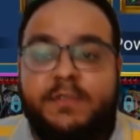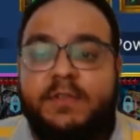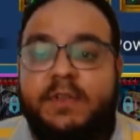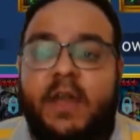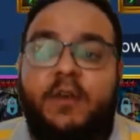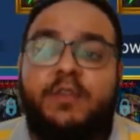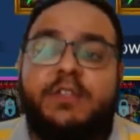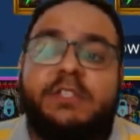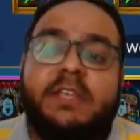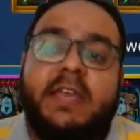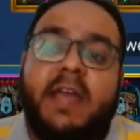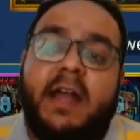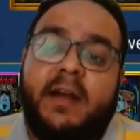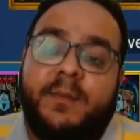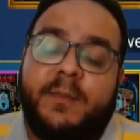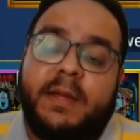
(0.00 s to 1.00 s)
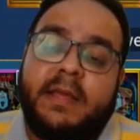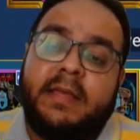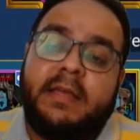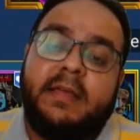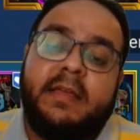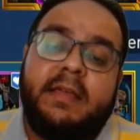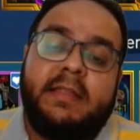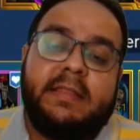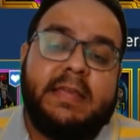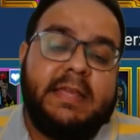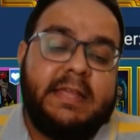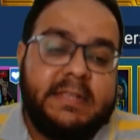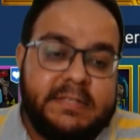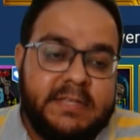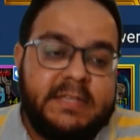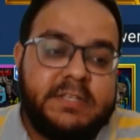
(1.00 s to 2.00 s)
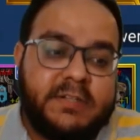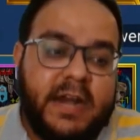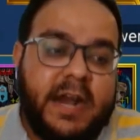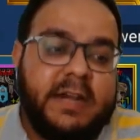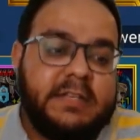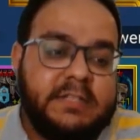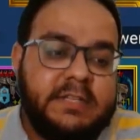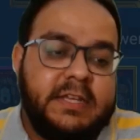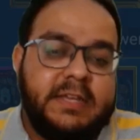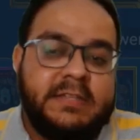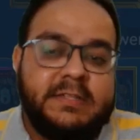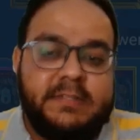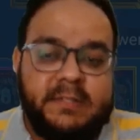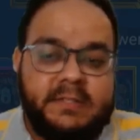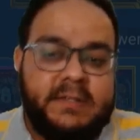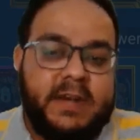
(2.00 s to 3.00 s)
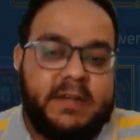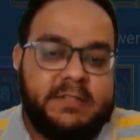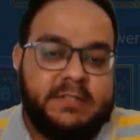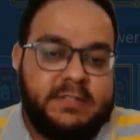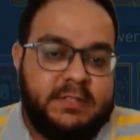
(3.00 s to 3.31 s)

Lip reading: now the Scarab, the easiest strategy is this strategy.